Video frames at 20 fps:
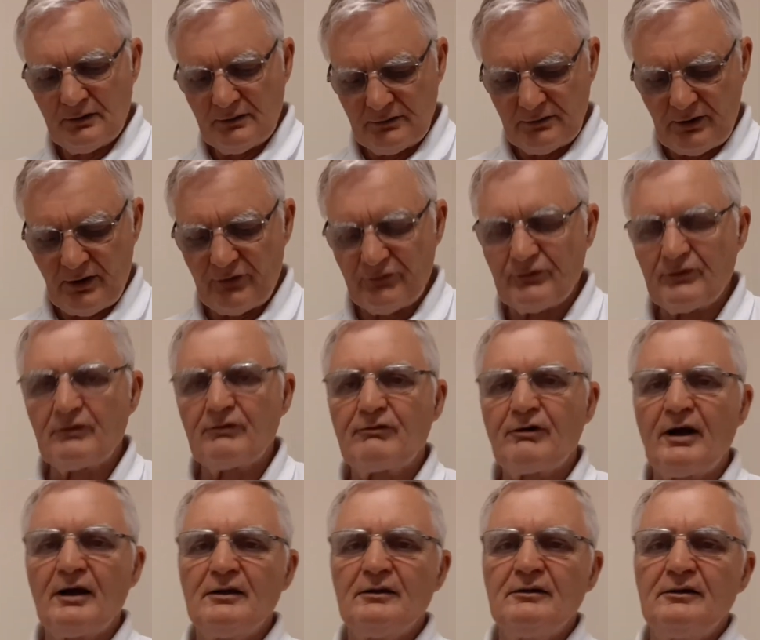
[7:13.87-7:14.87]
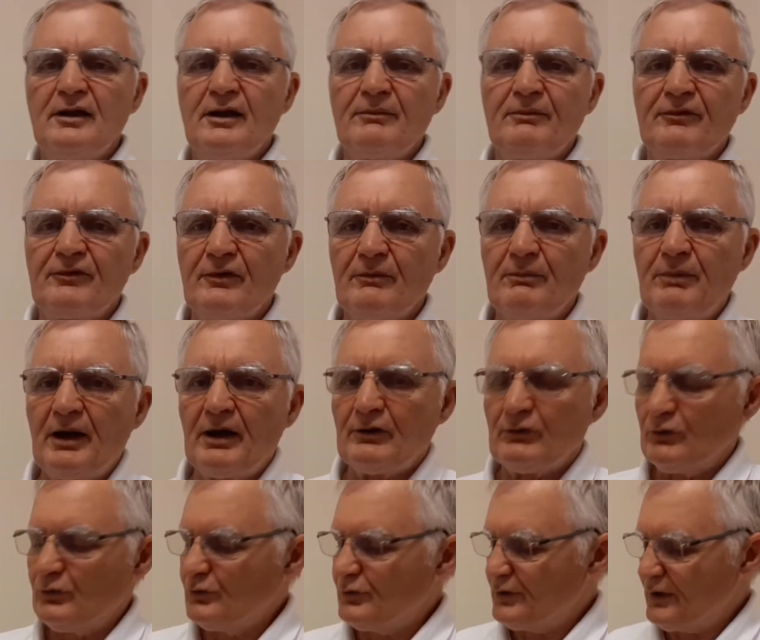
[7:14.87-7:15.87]
Goes in great depth about
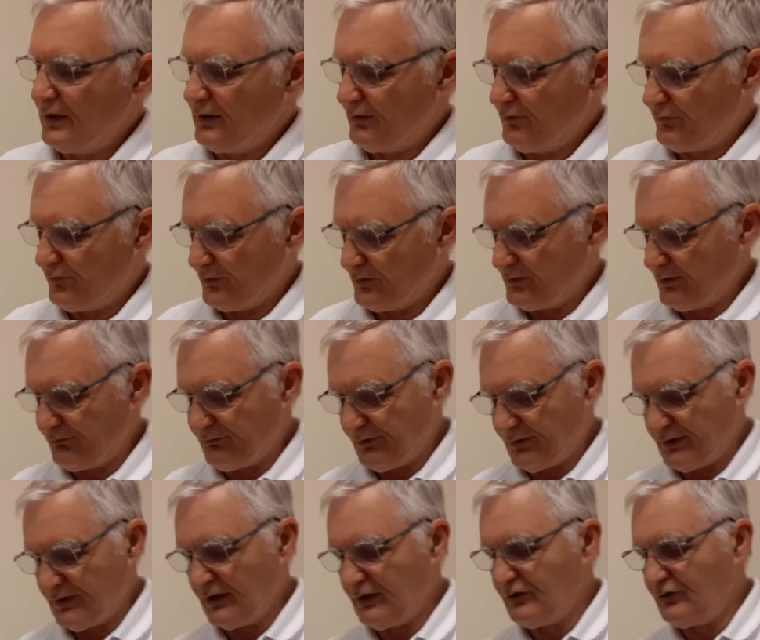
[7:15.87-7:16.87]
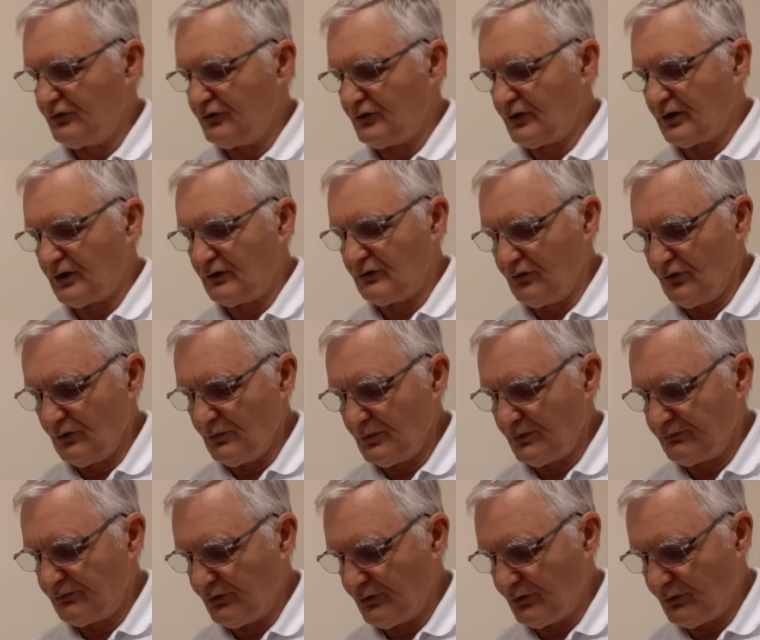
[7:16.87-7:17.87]
awnings and different things you can do
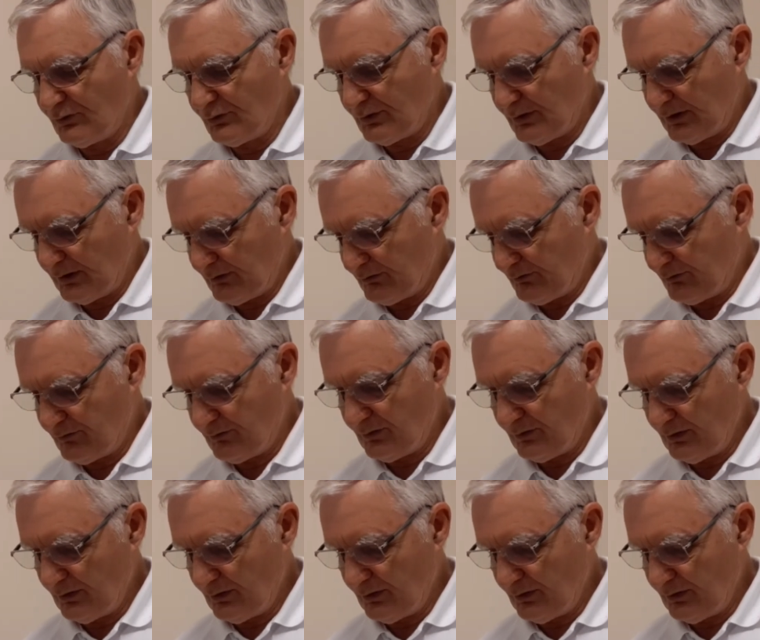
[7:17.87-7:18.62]
with your awnings.